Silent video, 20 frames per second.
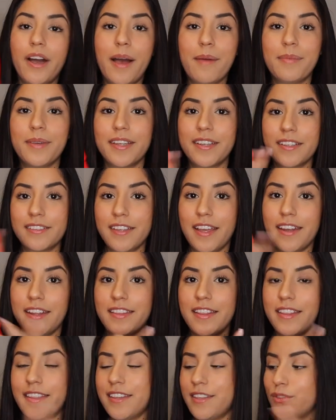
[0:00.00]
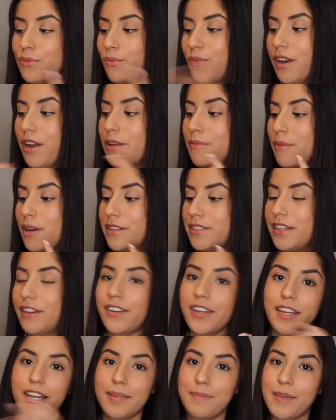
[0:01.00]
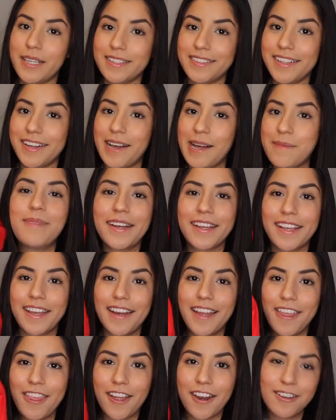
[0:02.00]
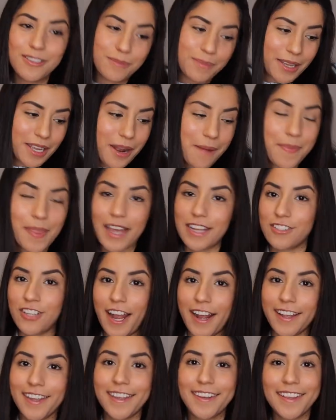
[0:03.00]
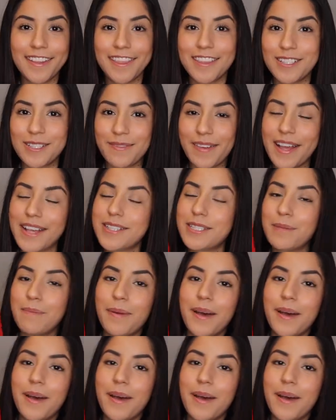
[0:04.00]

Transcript: happy and excited that this went on markdown and I picked it up. But again, I thought I was picking up that jacket in this vest,